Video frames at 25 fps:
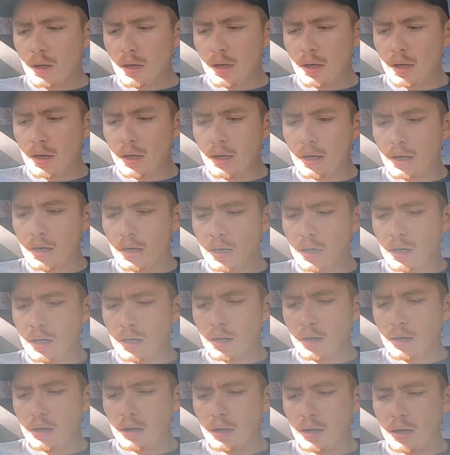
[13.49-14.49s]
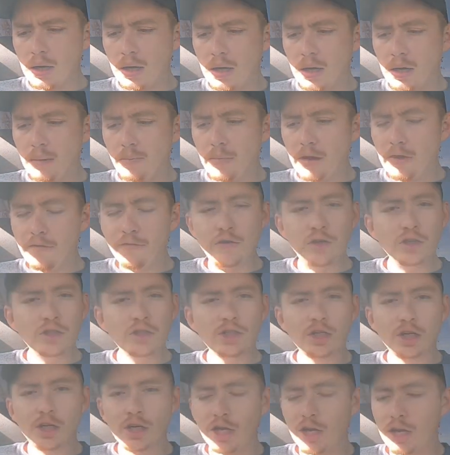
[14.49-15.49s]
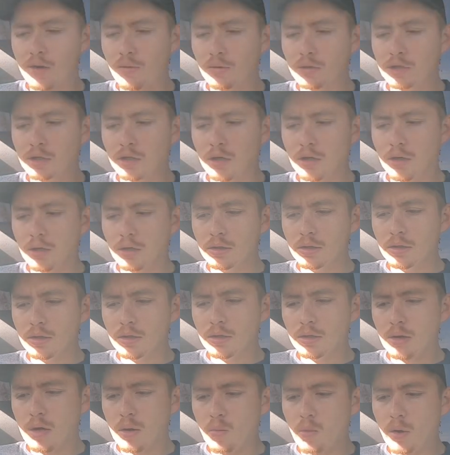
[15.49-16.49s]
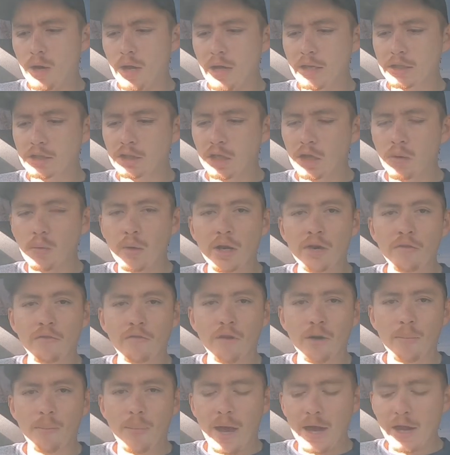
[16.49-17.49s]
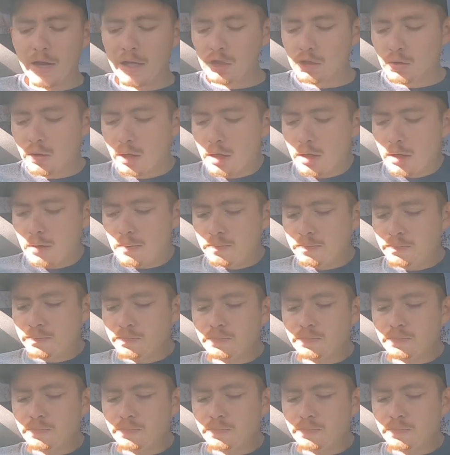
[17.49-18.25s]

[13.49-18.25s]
And I'm not fishing today. I'm I'm actually waiting for a package right now.